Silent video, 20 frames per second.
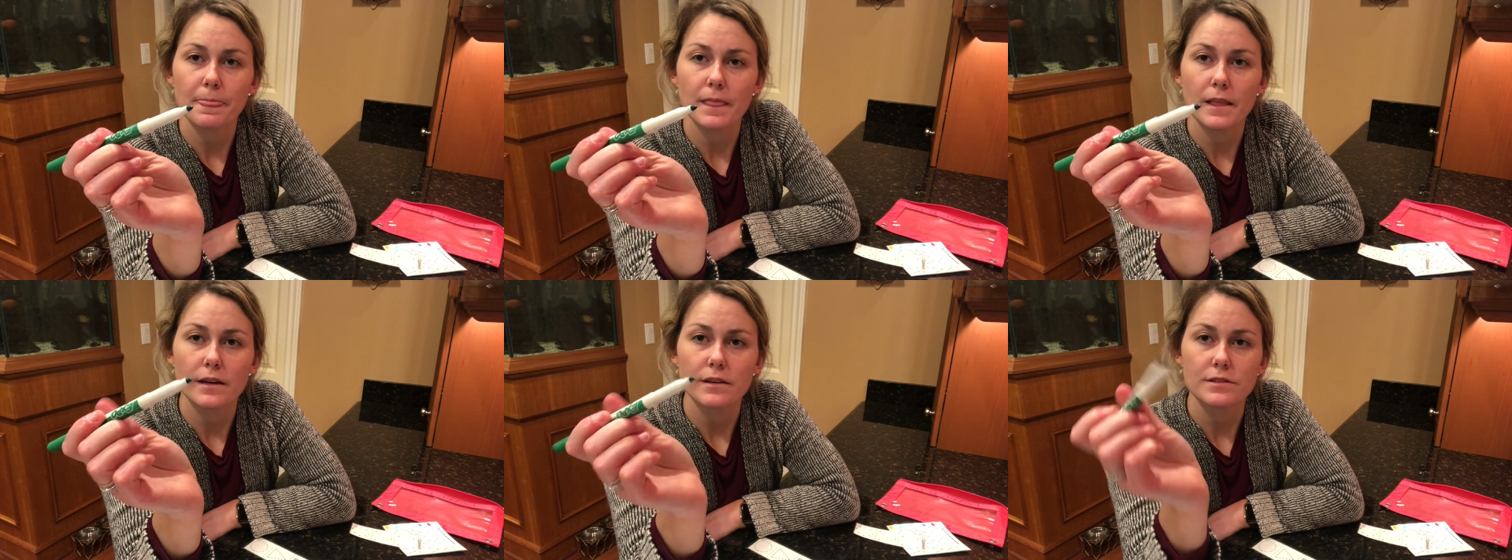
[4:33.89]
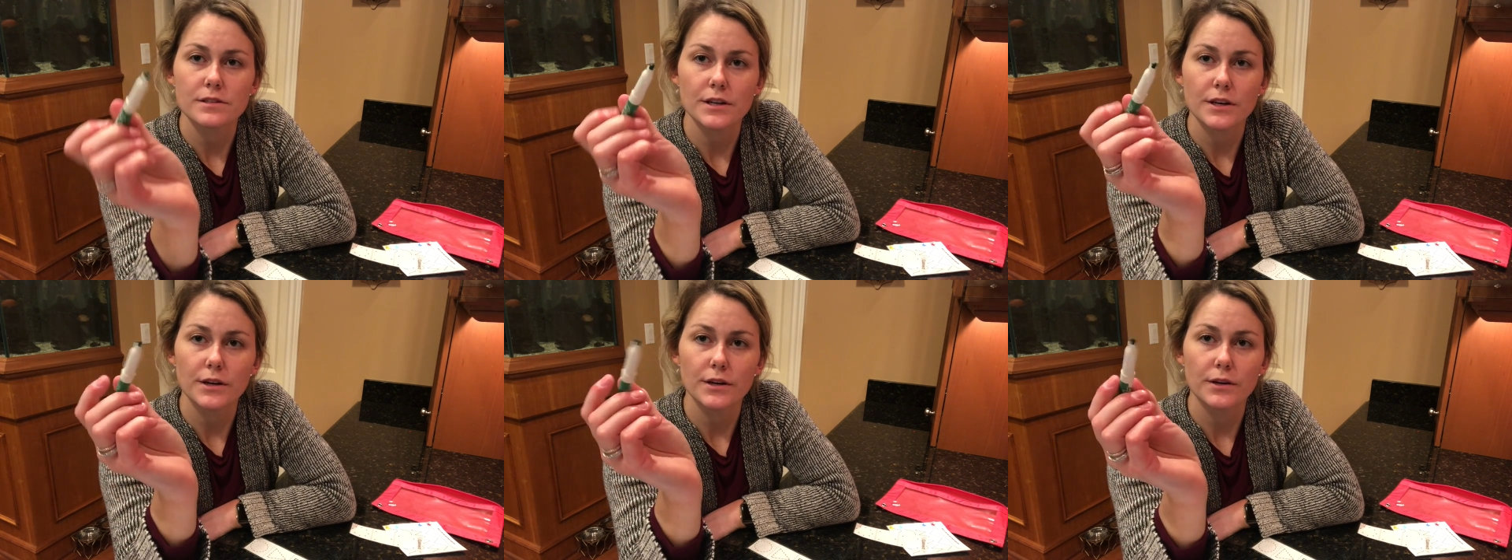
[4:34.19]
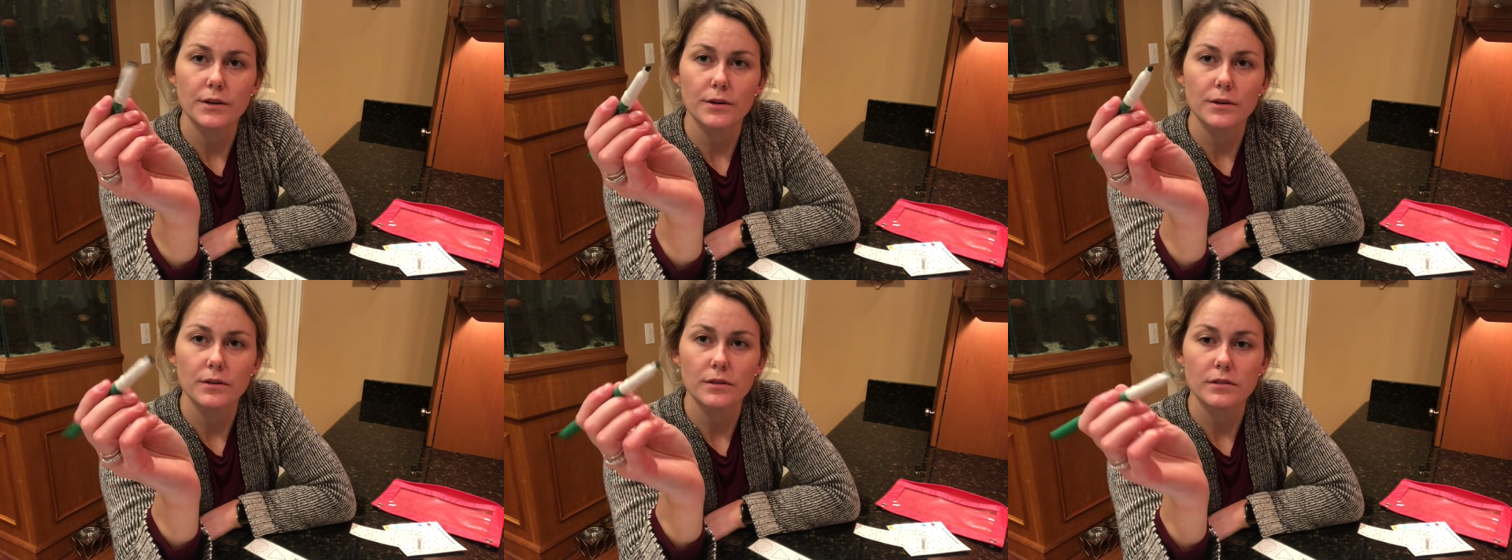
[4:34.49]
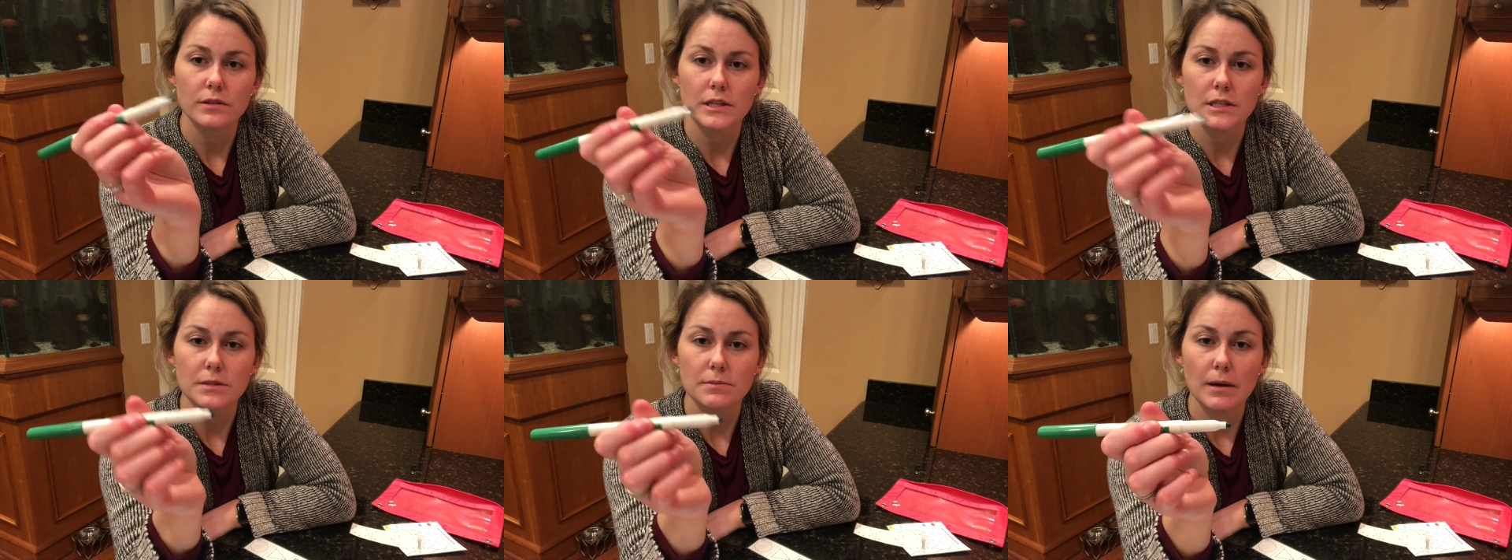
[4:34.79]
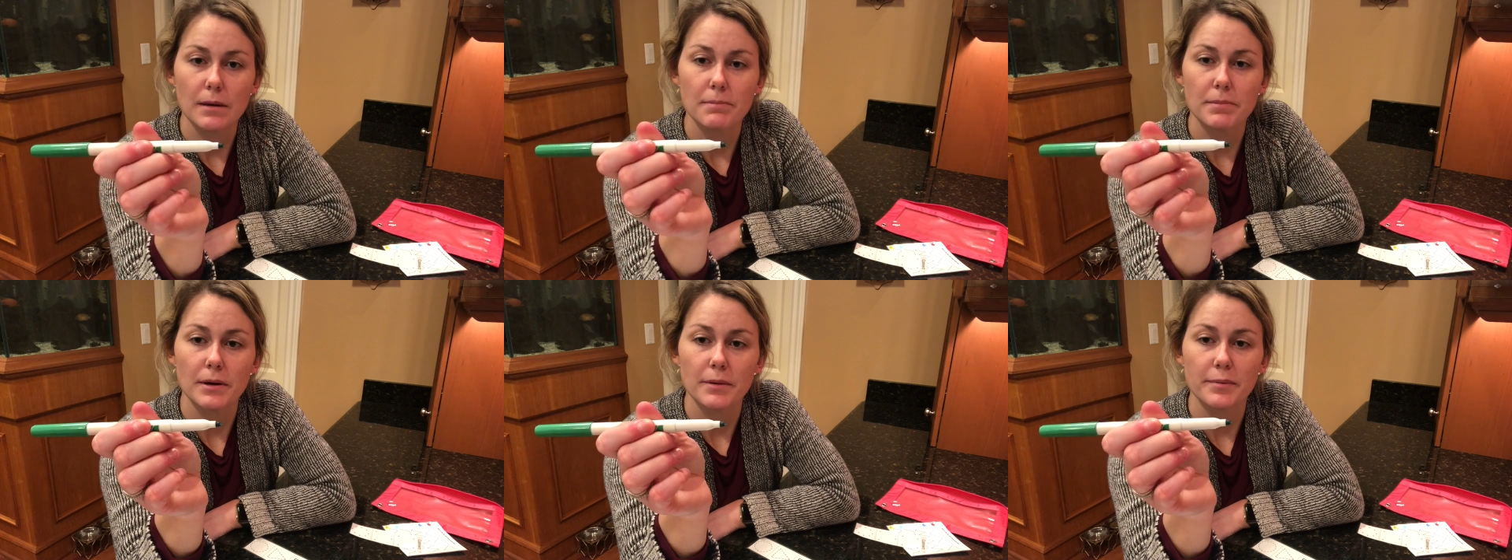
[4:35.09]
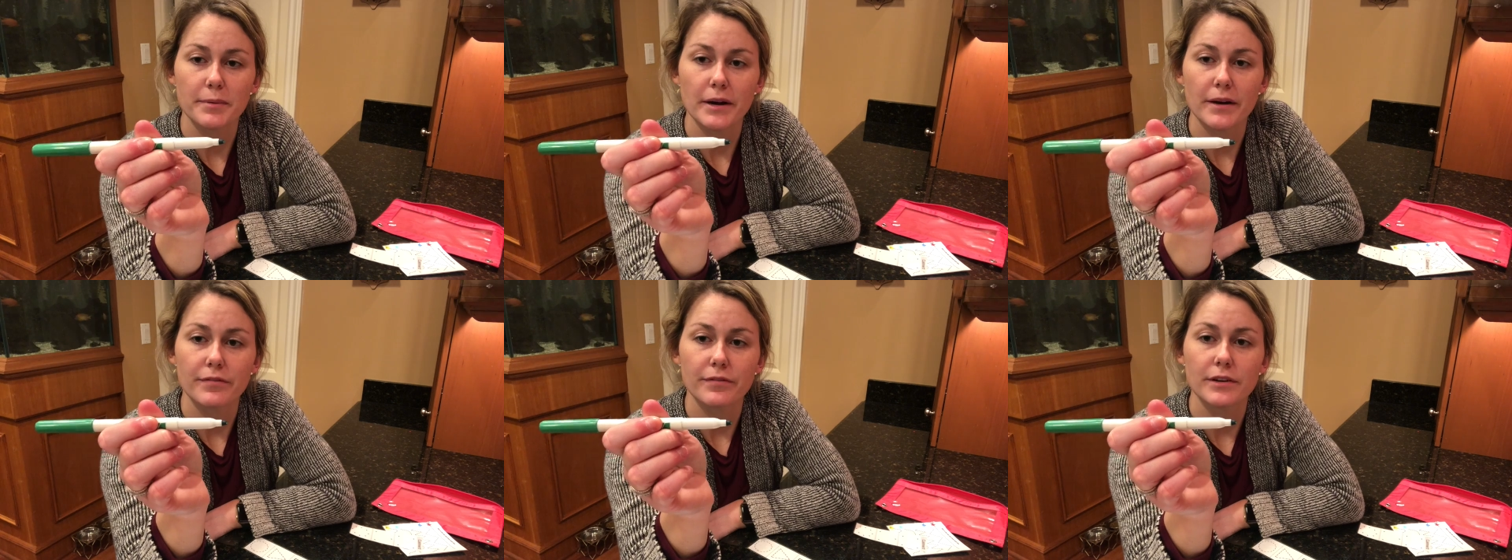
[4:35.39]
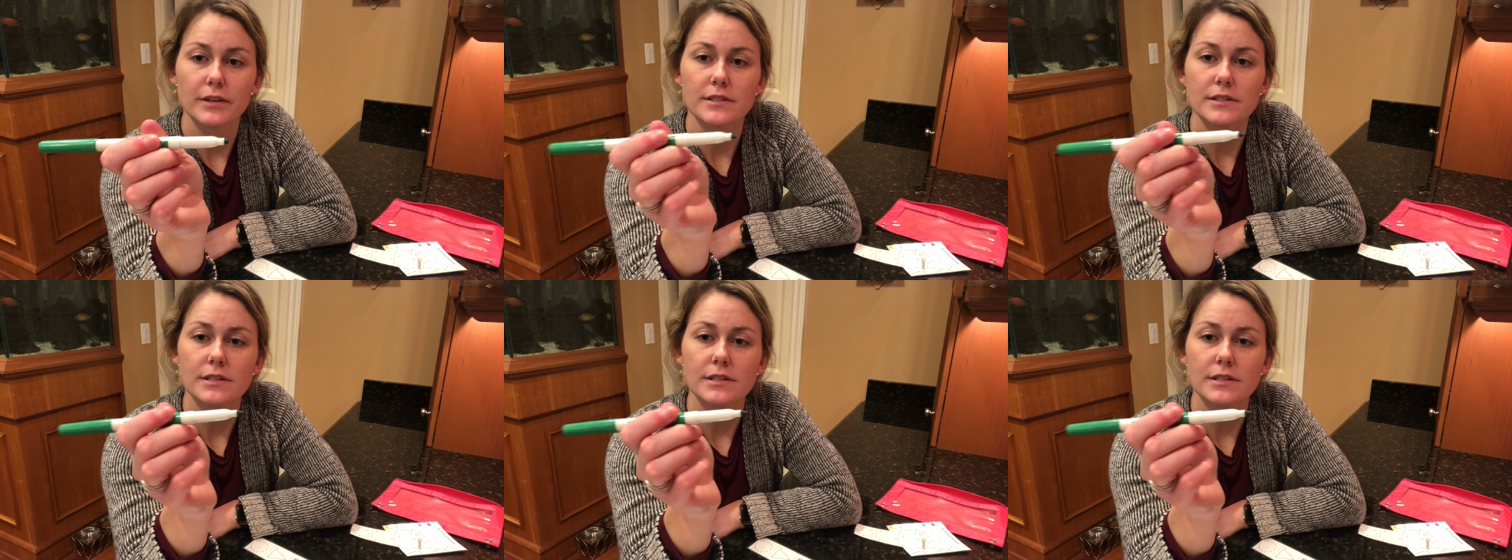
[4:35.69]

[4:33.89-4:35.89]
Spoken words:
So this might be a preference